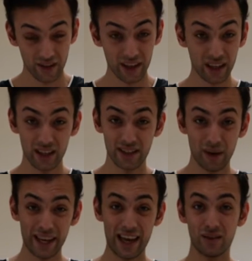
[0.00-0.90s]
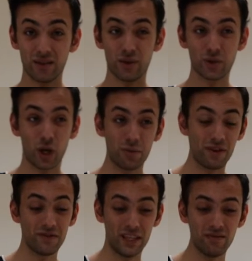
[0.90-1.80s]
I think it's coming out October
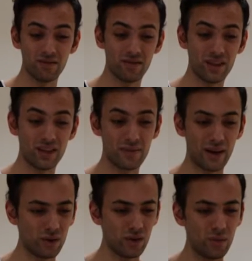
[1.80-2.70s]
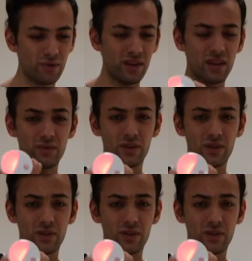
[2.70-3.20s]
15th, and it's about October 13th